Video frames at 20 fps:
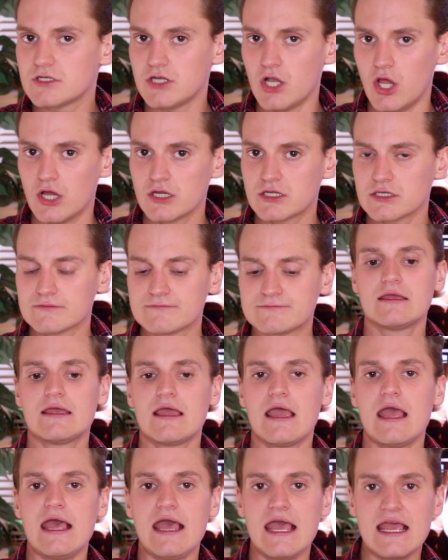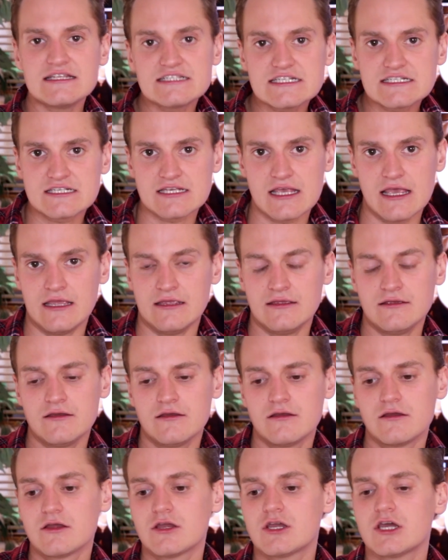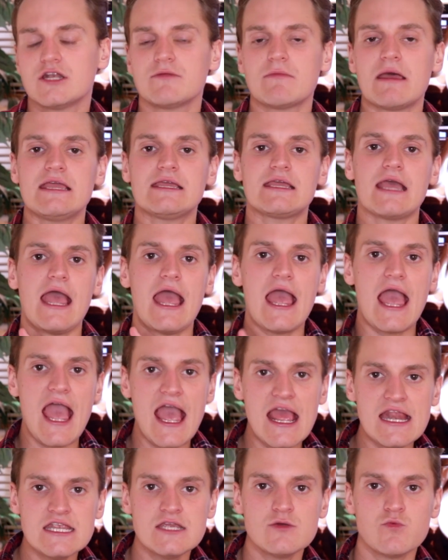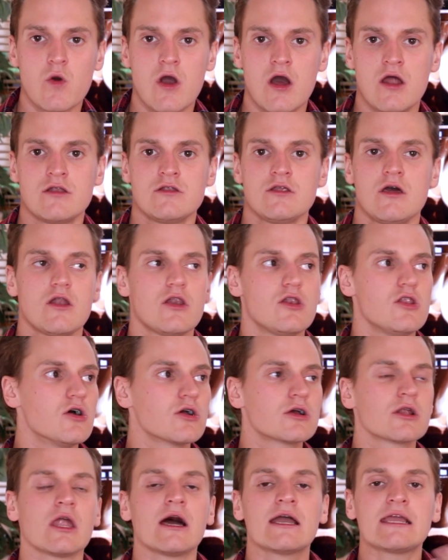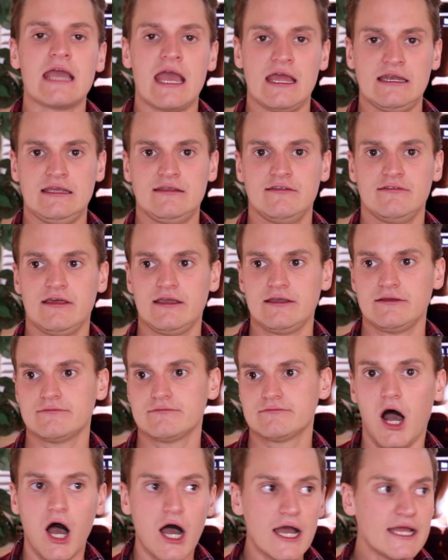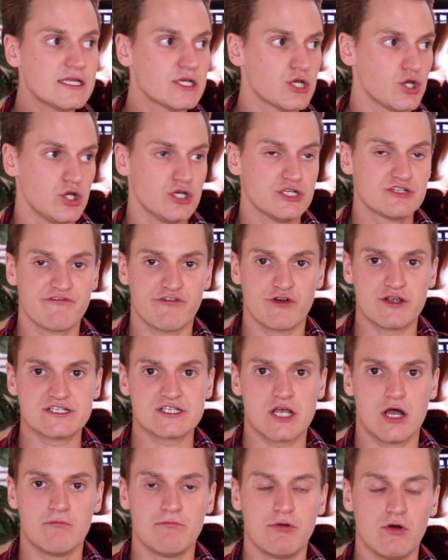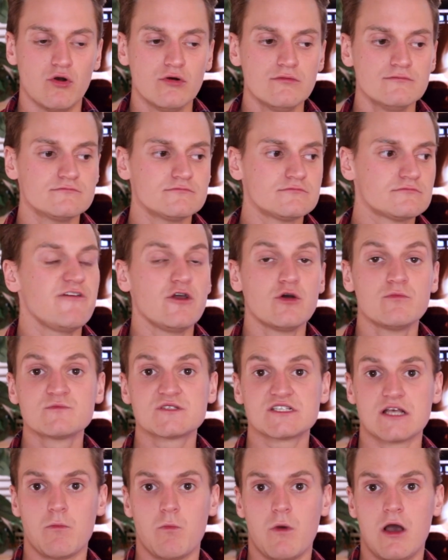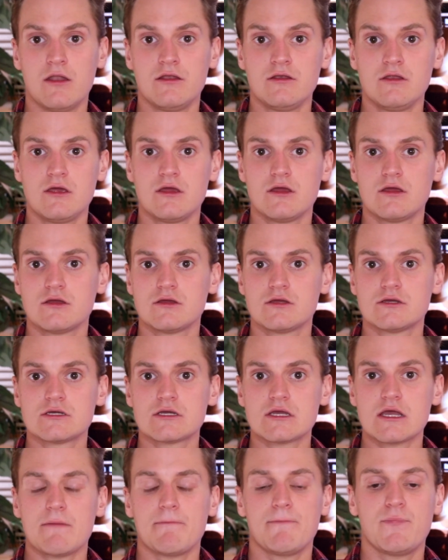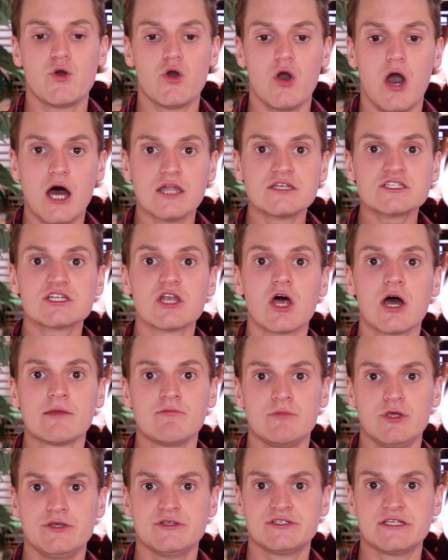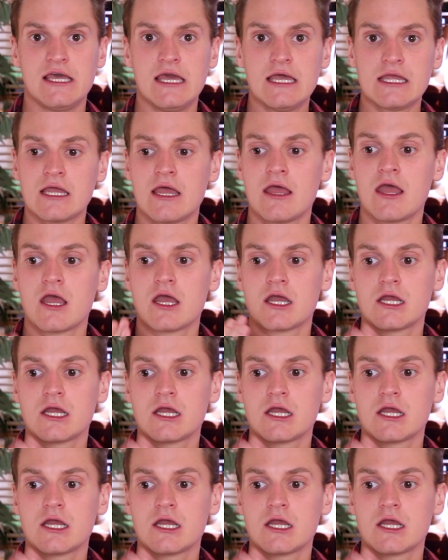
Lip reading: Look, editing can make anyone look like anything. I could, for example, film someone, put underlying music,